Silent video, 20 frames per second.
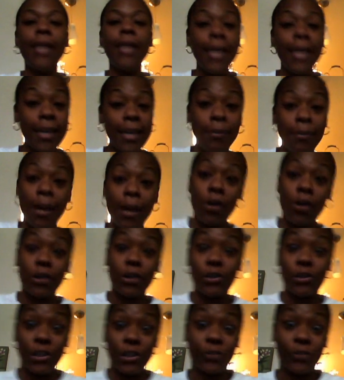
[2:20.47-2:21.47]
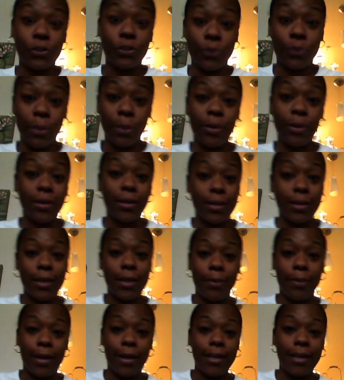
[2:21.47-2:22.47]
and get my cartridges for 20 bucks
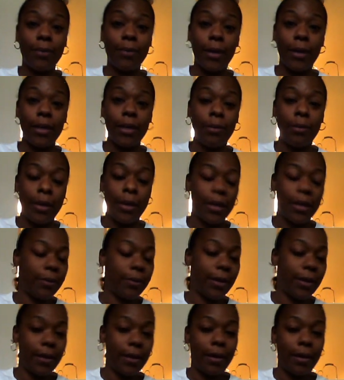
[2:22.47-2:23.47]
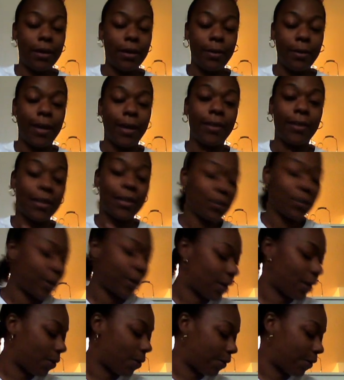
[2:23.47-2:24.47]
eBay, eBay, eBay, eBay, eBay. That's the
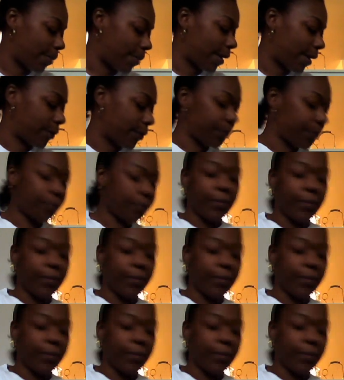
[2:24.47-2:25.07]
way to go, everybody.